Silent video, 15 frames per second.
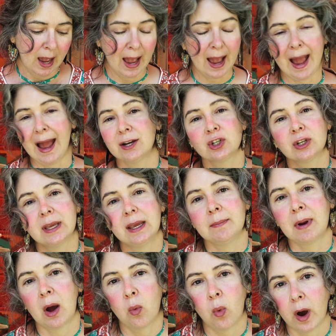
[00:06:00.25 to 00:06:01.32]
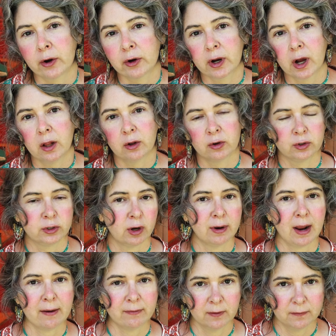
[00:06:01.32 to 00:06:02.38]
I actually, in my watercolor, don't
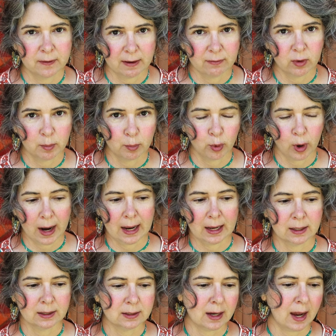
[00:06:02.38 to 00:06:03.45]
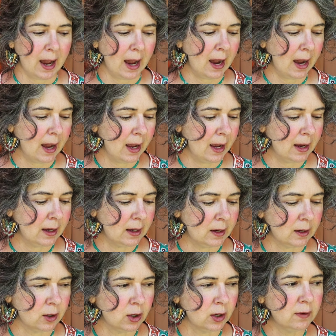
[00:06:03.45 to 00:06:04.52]
have a favorite brand.
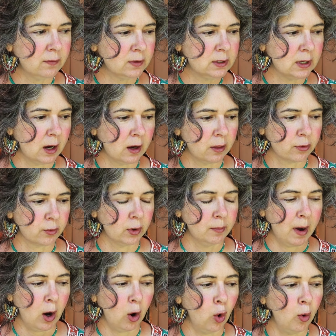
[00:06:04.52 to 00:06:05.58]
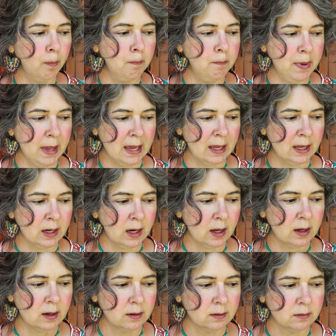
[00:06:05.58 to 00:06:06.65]
I could have dug through my old bin.
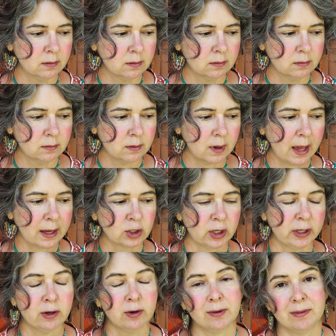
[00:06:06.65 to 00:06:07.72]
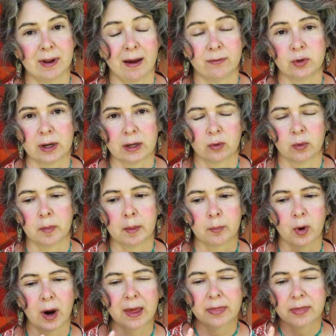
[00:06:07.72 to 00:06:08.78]
Actually, I don't even have to, I can
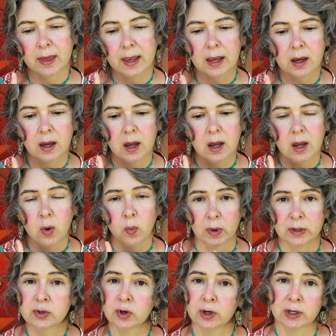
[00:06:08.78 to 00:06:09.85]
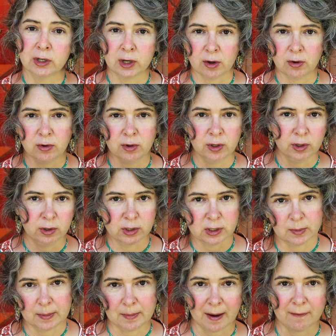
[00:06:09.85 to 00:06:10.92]
remember. I think Winsor & Newton used
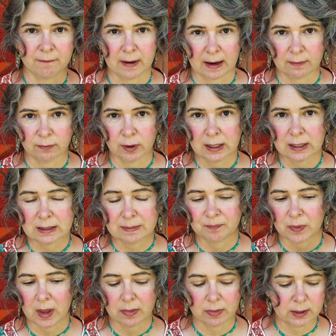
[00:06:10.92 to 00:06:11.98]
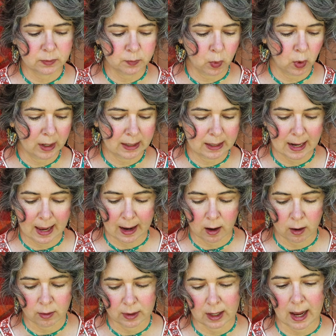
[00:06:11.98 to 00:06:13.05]
to be my favorite. At this point
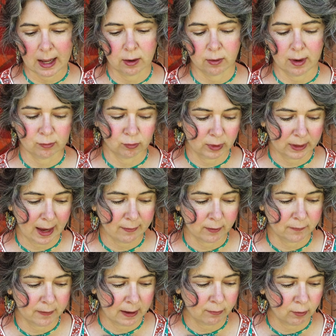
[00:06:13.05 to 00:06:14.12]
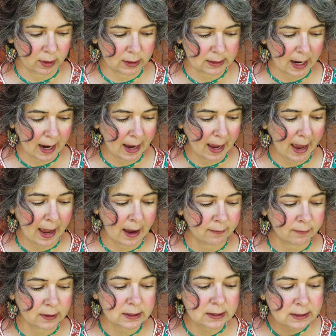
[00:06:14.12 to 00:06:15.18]
now, I don't really have a favorite. I
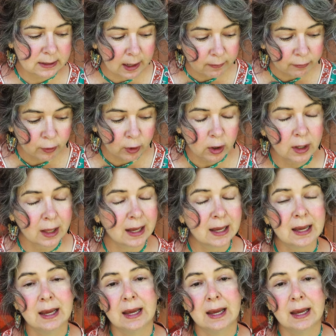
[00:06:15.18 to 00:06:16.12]
have several